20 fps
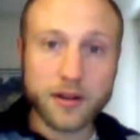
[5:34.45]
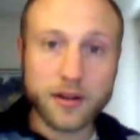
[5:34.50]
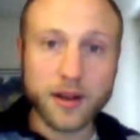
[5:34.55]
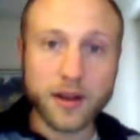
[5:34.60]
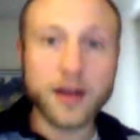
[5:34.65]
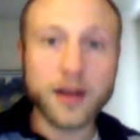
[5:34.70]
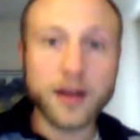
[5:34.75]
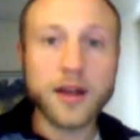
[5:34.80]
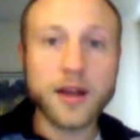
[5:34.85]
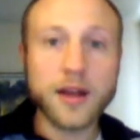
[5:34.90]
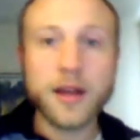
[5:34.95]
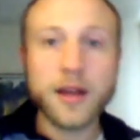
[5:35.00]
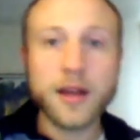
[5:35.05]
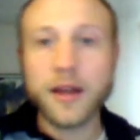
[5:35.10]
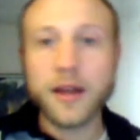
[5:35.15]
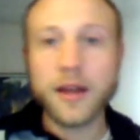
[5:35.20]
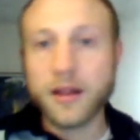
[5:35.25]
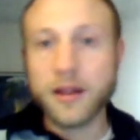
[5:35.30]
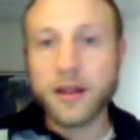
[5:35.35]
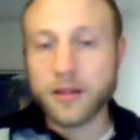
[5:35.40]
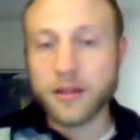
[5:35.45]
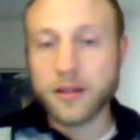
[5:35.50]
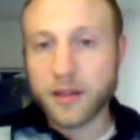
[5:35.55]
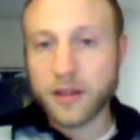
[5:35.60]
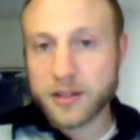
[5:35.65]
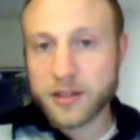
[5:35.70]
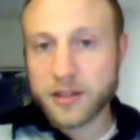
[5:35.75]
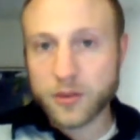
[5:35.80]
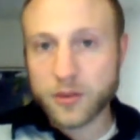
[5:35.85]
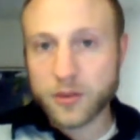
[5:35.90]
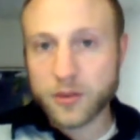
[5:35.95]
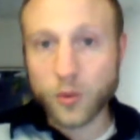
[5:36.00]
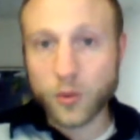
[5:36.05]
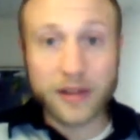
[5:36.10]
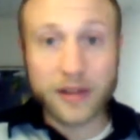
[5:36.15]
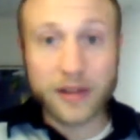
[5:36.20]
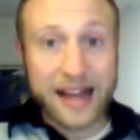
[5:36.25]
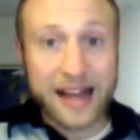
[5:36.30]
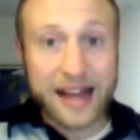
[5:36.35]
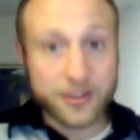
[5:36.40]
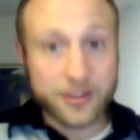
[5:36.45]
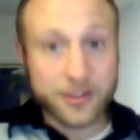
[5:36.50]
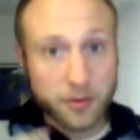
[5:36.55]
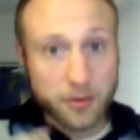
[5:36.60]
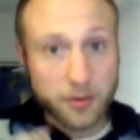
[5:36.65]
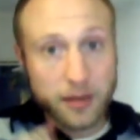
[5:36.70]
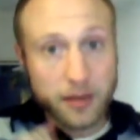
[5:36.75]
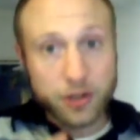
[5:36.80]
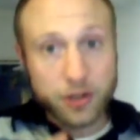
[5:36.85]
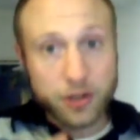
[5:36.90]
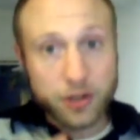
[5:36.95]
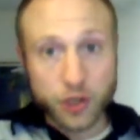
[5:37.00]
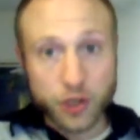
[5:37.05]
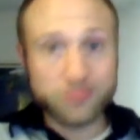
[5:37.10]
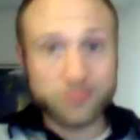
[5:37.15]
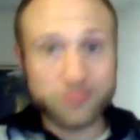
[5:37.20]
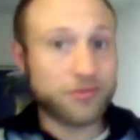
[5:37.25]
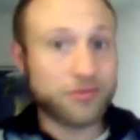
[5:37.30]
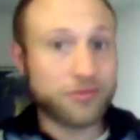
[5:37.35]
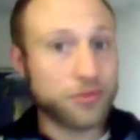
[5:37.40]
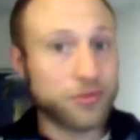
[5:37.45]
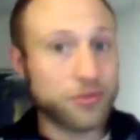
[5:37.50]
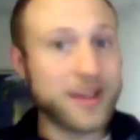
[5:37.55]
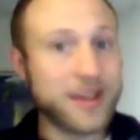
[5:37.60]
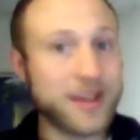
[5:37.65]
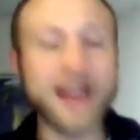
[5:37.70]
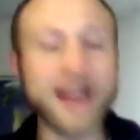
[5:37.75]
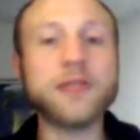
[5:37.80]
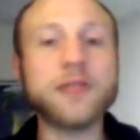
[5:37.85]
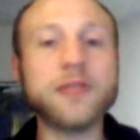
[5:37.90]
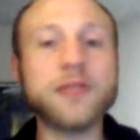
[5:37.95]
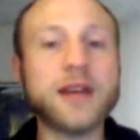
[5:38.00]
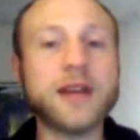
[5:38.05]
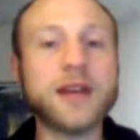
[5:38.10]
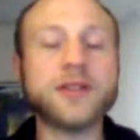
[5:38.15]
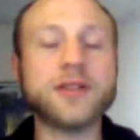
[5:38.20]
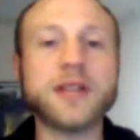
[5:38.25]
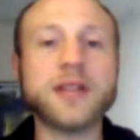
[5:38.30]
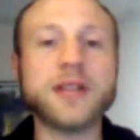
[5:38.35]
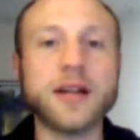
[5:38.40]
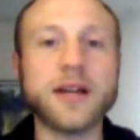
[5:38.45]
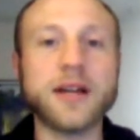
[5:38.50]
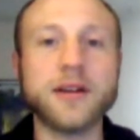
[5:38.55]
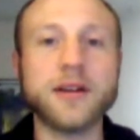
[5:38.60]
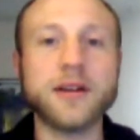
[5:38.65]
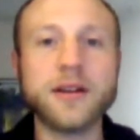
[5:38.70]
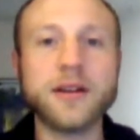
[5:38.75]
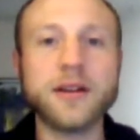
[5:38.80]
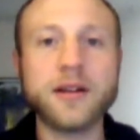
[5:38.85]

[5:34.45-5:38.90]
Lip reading: Okay, this will last from about June through the end of 2010.